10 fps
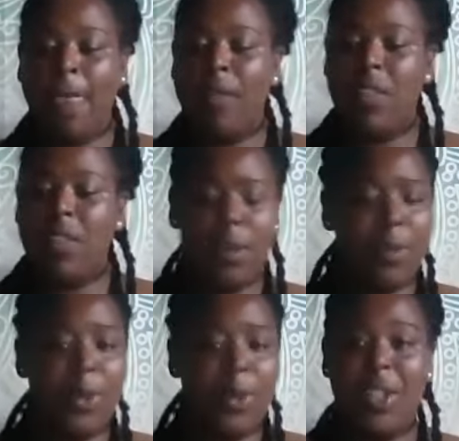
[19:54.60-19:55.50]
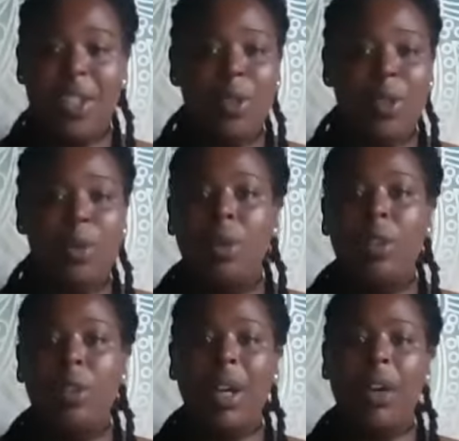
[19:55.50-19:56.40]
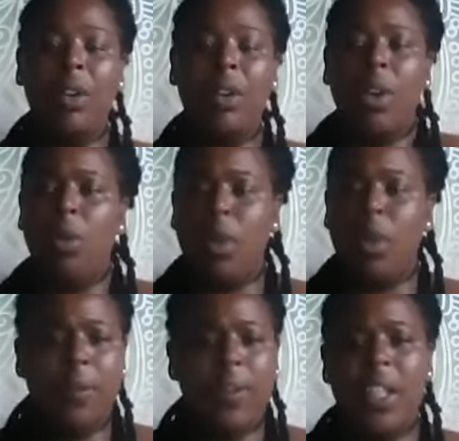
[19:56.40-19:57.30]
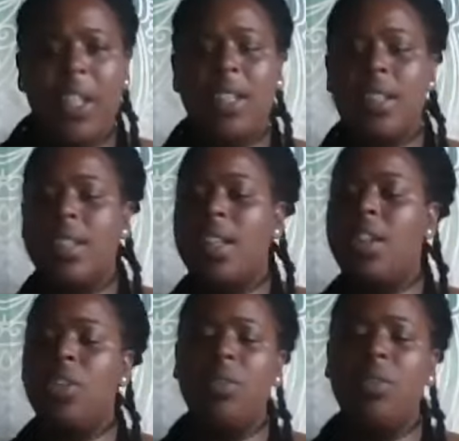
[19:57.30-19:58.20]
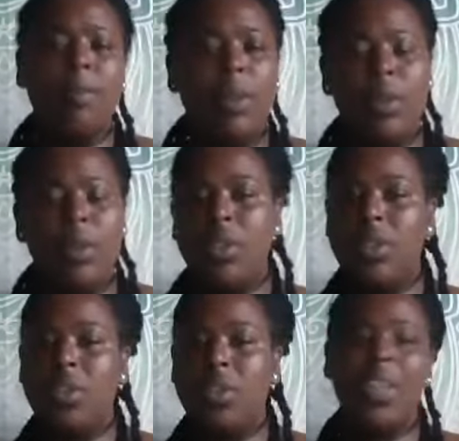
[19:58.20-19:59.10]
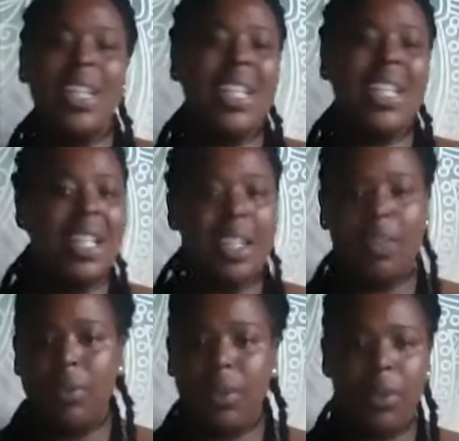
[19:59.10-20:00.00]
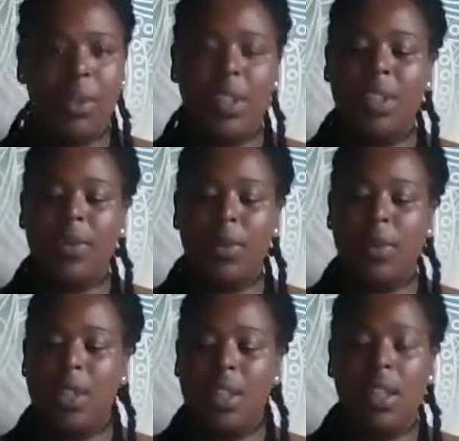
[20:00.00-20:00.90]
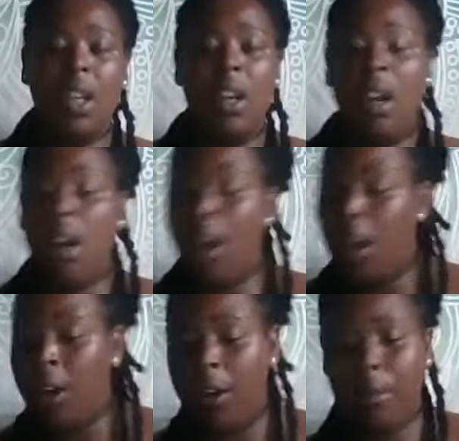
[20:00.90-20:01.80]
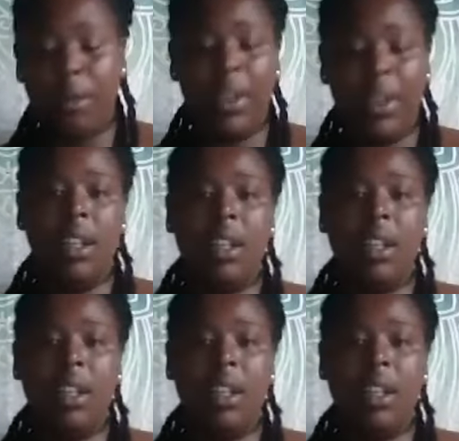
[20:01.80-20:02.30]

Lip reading: For some of you, this is all about what you're feeling inside, your emotions. You're healing through this heartbreak,